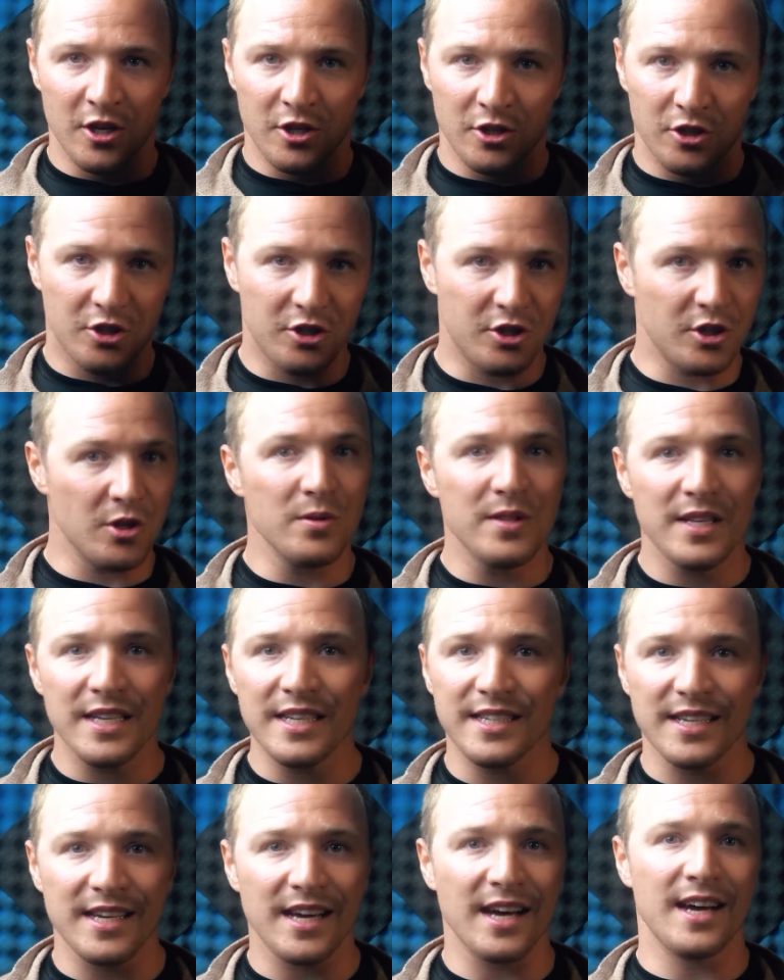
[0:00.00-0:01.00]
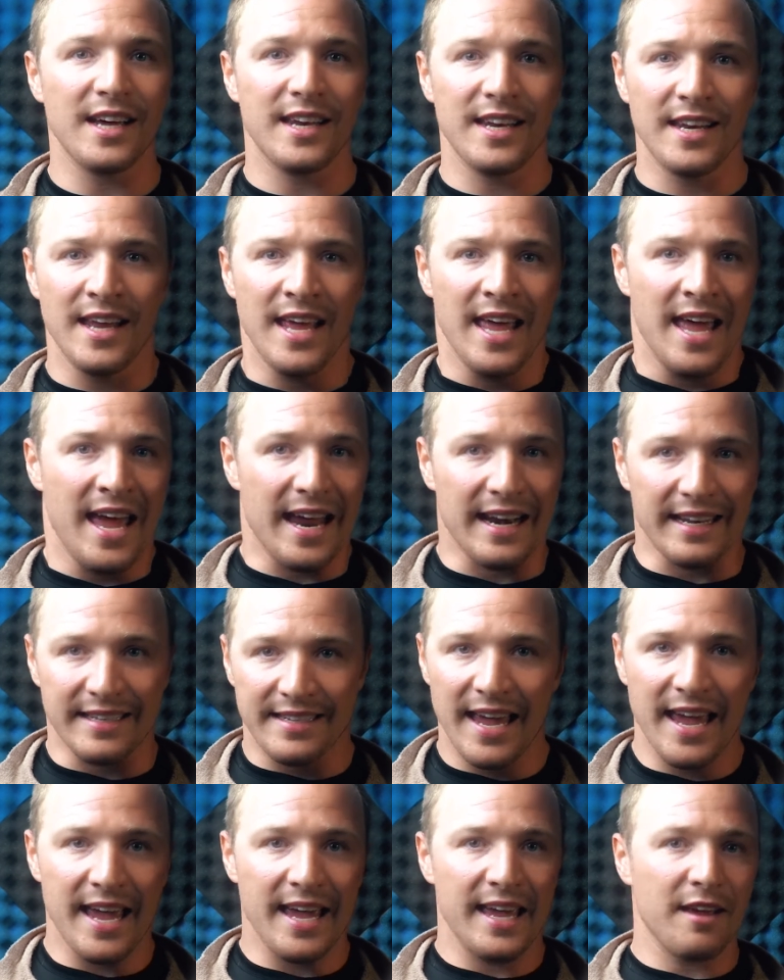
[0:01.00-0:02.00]
shoot this gun at a
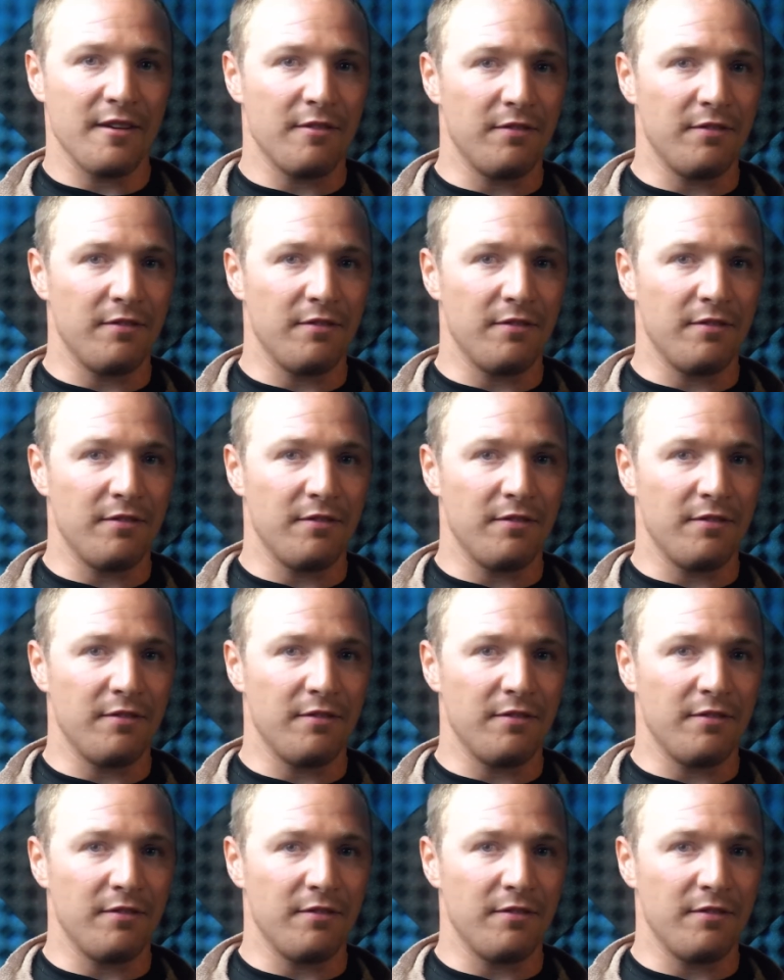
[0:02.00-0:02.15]
tank,